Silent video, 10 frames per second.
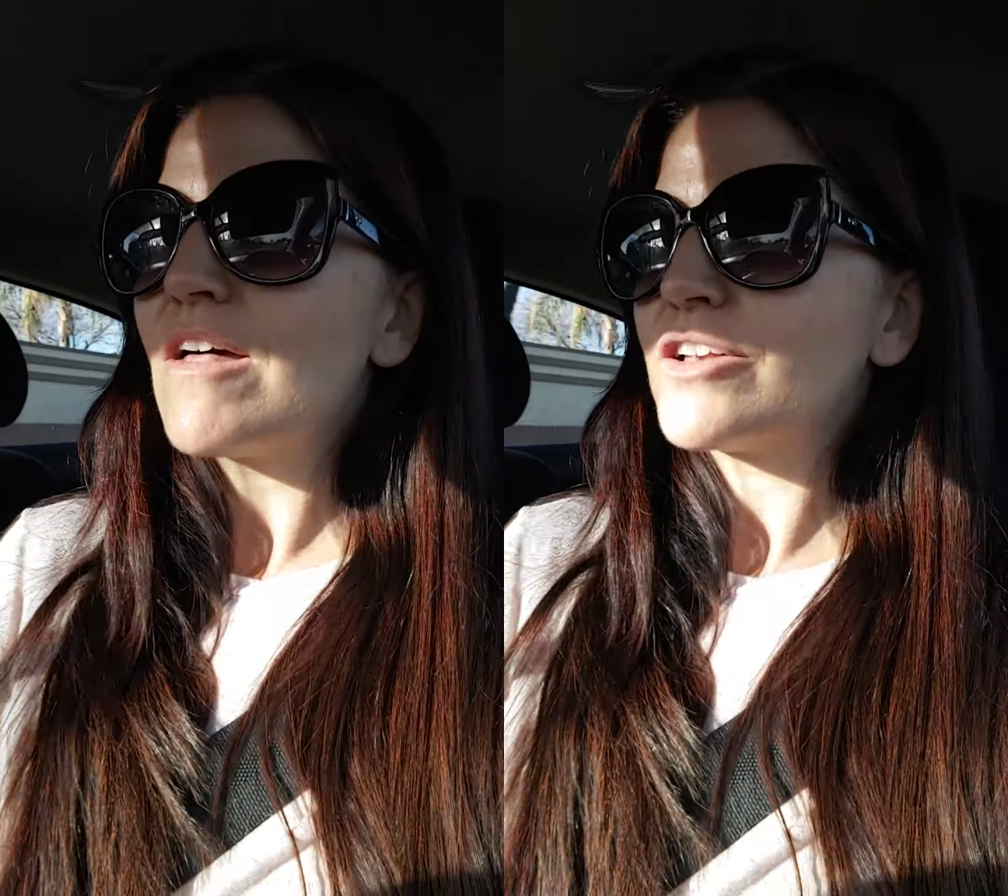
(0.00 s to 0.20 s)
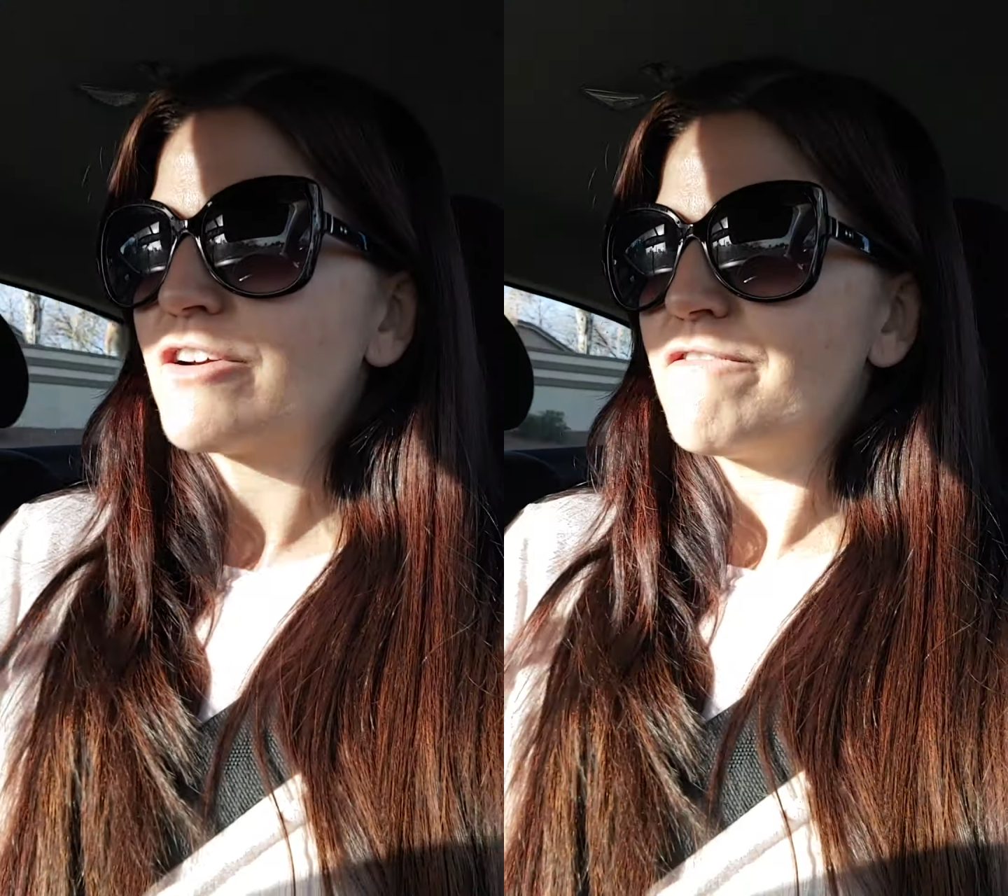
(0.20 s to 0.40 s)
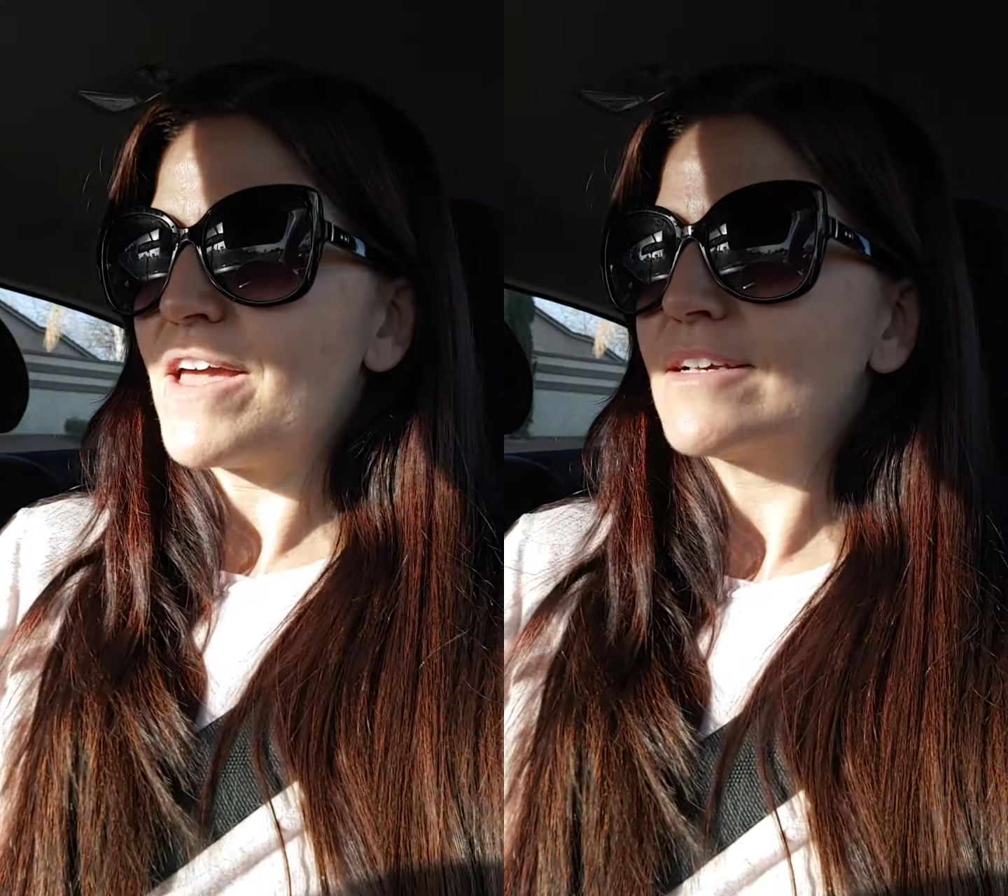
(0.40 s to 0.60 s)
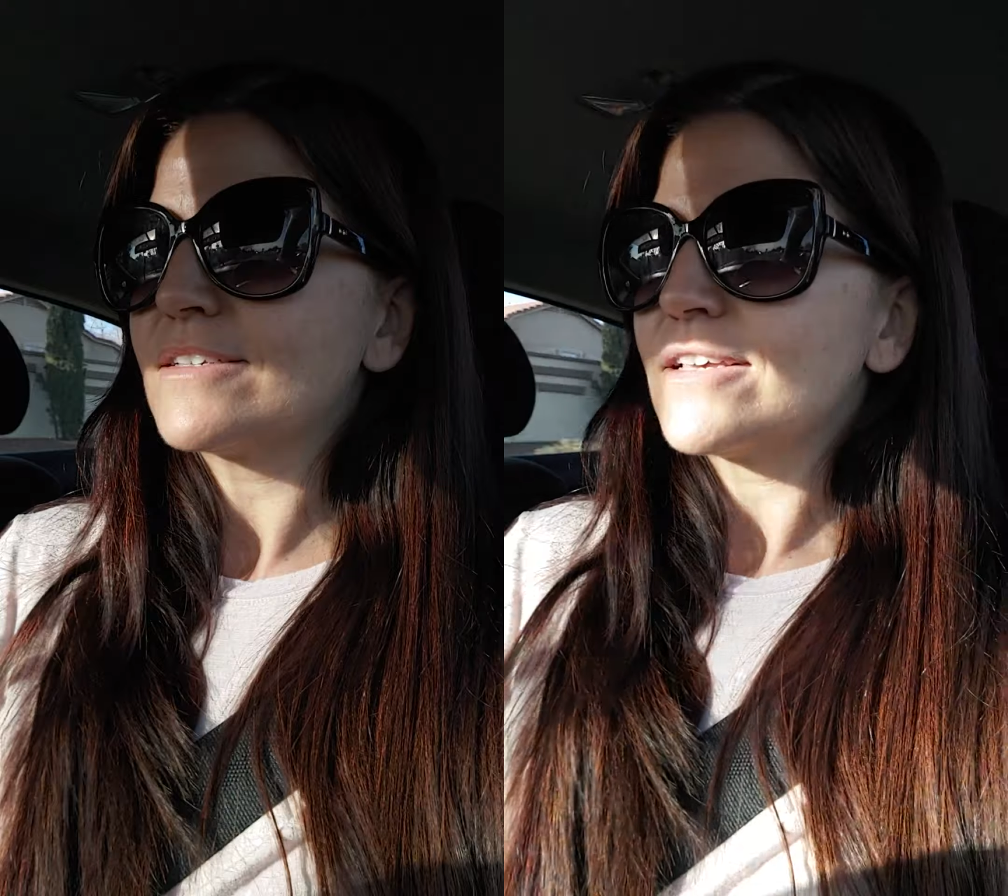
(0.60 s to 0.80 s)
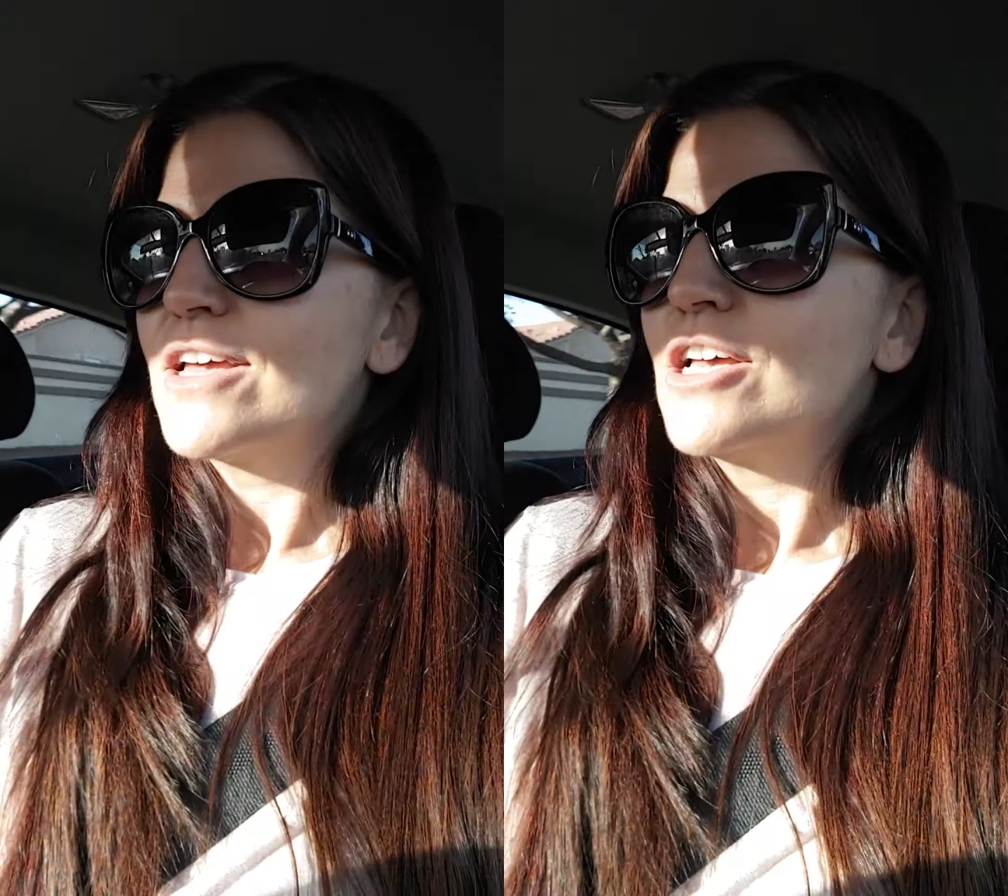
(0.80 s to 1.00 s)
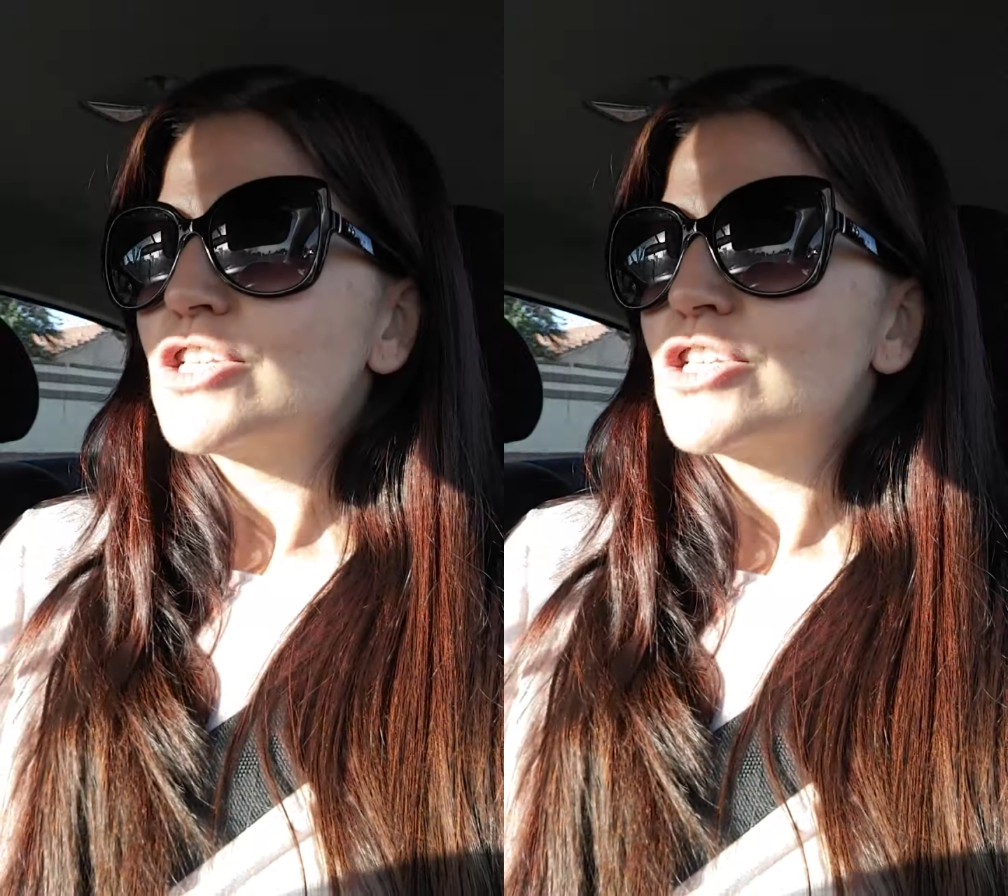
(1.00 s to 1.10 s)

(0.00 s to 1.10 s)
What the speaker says: on your face.